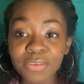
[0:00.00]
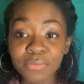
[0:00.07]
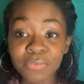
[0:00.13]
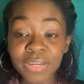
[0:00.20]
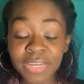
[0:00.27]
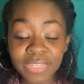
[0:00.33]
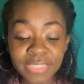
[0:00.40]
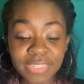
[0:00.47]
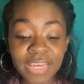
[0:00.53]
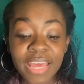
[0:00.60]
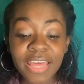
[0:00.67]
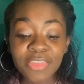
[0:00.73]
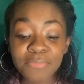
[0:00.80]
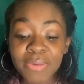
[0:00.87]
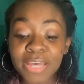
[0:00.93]
Right.
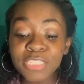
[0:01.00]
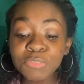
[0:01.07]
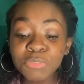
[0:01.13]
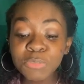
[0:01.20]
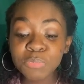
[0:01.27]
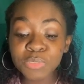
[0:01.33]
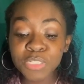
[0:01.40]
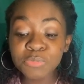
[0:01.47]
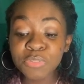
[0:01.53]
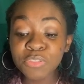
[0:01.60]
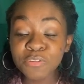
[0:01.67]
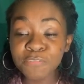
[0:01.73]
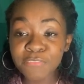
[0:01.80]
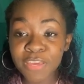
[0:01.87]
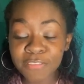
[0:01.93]
The master was pleased with
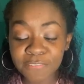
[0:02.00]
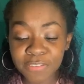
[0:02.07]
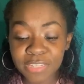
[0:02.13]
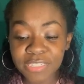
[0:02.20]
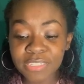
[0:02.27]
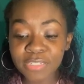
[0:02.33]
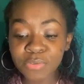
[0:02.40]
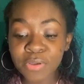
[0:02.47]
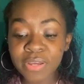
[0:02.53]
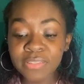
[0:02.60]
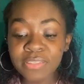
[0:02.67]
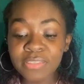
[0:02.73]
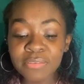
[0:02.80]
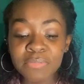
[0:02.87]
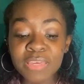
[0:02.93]
their faithfulness and
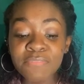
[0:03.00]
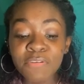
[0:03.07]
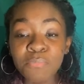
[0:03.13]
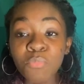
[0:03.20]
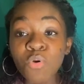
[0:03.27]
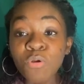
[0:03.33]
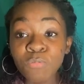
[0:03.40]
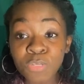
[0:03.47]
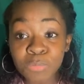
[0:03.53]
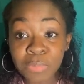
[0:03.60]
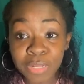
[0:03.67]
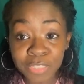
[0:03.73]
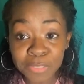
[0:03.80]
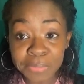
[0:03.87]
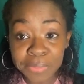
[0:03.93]
granted them even more
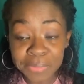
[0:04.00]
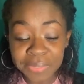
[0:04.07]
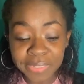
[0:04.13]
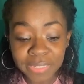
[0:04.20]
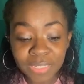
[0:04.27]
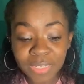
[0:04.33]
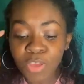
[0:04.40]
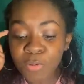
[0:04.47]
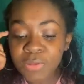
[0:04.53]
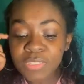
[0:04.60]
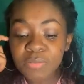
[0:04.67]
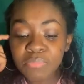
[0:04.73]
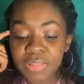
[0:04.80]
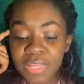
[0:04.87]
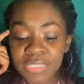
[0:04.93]
responsibility. There was a
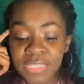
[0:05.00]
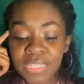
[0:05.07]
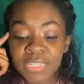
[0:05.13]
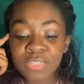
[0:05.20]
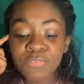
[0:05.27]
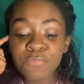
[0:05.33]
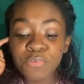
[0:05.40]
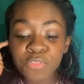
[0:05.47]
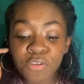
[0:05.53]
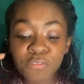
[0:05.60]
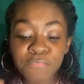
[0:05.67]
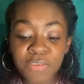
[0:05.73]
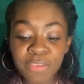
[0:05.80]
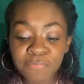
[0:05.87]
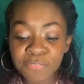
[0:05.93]
blessing for their
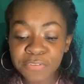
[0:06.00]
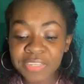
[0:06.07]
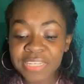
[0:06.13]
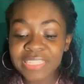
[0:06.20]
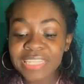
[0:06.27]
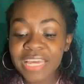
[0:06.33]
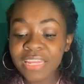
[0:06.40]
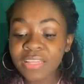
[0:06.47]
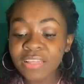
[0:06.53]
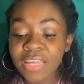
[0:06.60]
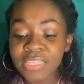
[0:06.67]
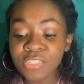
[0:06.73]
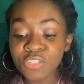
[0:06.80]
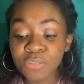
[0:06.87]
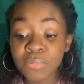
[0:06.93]
faithfulness and a
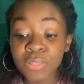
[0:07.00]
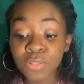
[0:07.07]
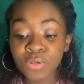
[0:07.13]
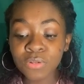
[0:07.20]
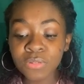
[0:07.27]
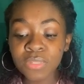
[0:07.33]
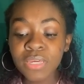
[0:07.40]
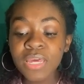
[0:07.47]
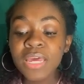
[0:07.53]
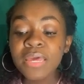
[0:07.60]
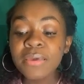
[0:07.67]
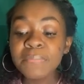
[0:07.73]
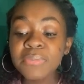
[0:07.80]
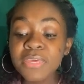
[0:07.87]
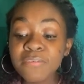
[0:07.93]
lesson to be learned.
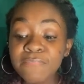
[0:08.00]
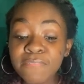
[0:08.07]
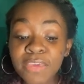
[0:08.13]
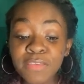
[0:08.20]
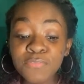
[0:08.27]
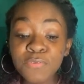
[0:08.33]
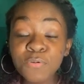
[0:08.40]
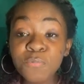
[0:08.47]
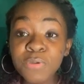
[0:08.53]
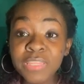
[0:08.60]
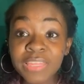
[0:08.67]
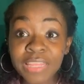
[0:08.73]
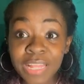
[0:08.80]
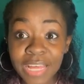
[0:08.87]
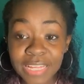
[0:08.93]
Be faithful
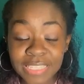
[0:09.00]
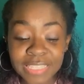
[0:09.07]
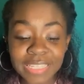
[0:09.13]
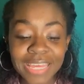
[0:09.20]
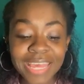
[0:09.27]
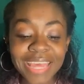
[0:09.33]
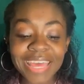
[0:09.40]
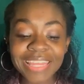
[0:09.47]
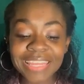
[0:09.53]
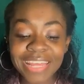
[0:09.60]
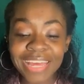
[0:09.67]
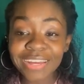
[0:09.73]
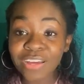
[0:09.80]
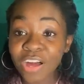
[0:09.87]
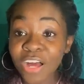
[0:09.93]
with less and
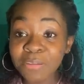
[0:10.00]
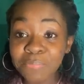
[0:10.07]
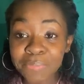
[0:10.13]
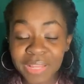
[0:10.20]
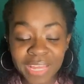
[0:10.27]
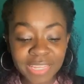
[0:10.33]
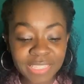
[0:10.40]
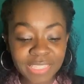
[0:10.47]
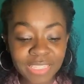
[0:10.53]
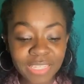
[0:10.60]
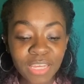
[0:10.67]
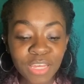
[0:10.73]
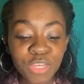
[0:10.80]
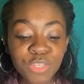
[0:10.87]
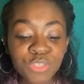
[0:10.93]
let God bless.
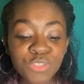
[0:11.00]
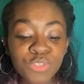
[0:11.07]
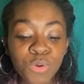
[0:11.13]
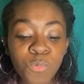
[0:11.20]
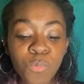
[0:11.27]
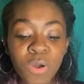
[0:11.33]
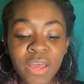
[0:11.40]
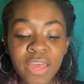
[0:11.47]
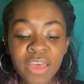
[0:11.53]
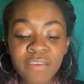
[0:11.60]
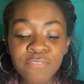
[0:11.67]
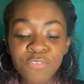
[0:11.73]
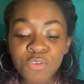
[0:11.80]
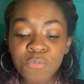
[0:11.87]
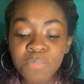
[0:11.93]
So what
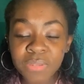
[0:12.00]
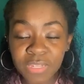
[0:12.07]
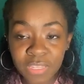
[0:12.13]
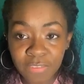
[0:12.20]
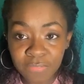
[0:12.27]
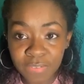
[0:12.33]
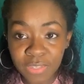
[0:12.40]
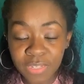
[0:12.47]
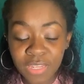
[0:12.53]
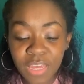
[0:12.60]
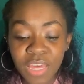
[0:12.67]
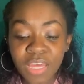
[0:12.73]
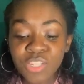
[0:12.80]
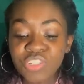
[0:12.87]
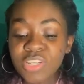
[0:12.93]
have you been given?
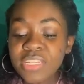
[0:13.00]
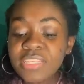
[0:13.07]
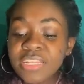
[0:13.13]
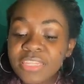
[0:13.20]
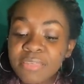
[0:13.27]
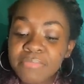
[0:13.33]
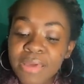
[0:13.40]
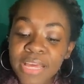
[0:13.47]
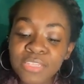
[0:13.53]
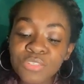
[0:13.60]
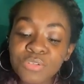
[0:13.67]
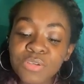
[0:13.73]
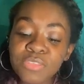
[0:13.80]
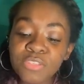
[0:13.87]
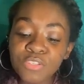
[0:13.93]
Just like the master
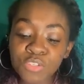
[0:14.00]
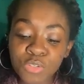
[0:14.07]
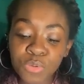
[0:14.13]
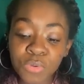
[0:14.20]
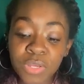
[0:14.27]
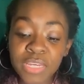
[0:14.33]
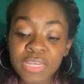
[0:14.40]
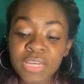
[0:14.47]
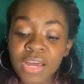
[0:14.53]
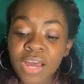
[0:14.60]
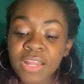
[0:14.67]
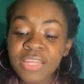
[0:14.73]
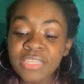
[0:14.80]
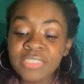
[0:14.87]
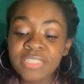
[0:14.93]
in the story,
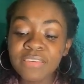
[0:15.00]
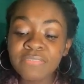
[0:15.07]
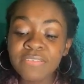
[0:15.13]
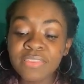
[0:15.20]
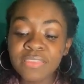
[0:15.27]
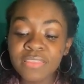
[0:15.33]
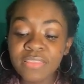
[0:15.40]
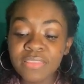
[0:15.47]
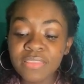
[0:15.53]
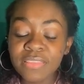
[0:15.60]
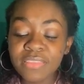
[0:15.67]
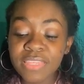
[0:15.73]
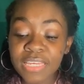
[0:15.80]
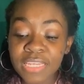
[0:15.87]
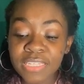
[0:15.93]
God has given
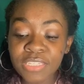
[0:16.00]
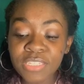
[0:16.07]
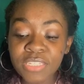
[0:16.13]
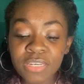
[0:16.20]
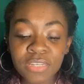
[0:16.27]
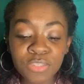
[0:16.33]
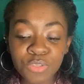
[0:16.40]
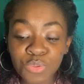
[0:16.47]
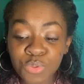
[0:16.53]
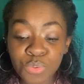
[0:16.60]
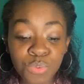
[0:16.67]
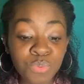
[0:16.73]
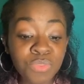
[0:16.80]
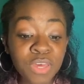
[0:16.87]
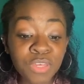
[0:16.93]
things to
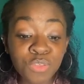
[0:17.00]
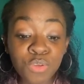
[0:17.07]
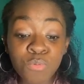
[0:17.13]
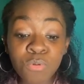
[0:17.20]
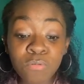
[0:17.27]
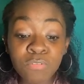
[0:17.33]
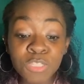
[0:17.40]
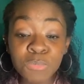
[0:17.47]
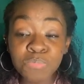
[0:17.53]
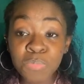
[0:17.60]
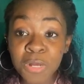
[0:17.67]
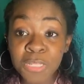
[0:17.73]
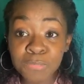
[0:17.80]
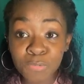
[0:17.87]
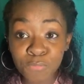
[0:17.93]
you that you are
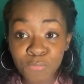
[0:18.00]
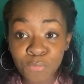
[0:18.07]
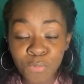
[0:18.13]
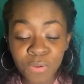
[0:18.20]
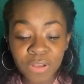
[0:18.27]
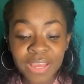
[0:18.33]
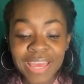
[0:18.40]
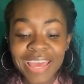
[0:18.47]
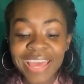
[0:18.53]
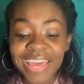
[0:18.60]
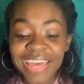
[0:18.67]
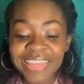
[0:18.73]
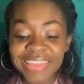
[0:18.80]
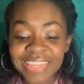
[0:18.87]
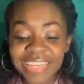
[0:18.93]
responsible for
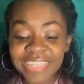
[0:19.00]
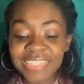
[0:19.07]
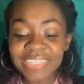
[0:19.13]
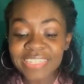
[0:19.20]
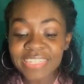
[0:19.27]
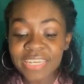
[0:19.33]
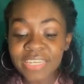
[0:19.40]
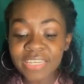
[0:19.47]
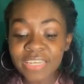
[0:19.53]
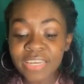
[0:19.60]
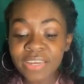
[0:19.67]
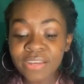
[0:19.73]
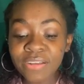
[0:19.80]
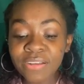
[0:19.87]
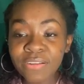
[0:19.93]
and things to take
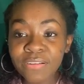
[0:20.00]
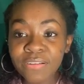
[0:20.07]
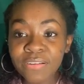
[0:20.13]
care